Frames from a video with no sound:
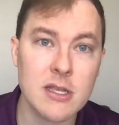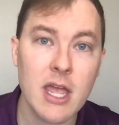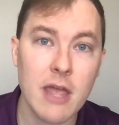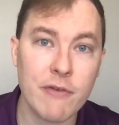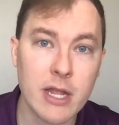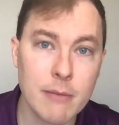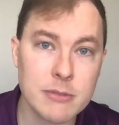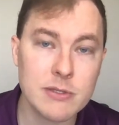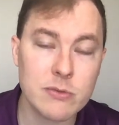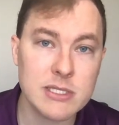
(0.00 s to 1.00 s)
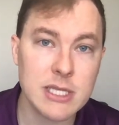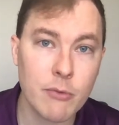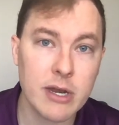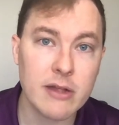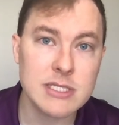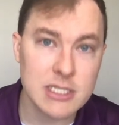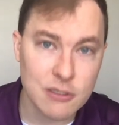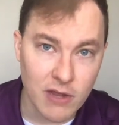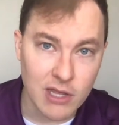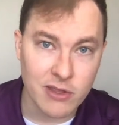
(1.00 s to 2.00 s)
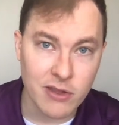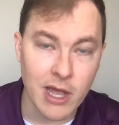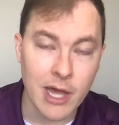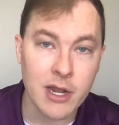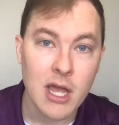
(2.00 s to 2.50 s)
if it comes between someone else's faith and God,